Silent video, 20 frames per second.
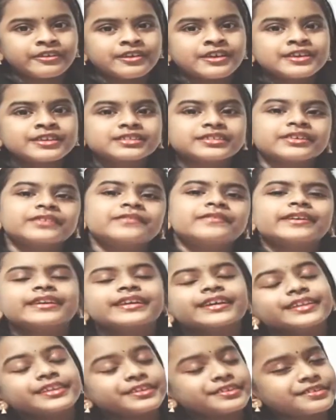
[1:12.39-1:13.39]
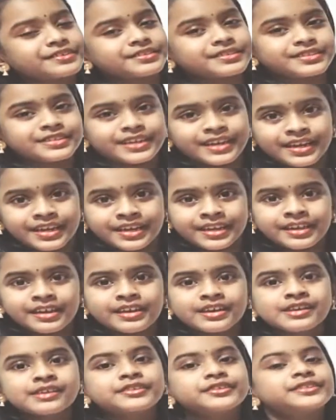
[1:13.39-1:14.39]
So we can use day
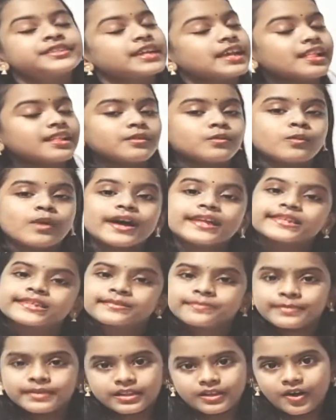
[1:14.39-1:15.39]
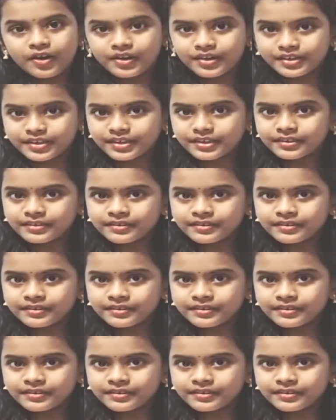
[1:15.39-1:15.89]
to tell one's belonging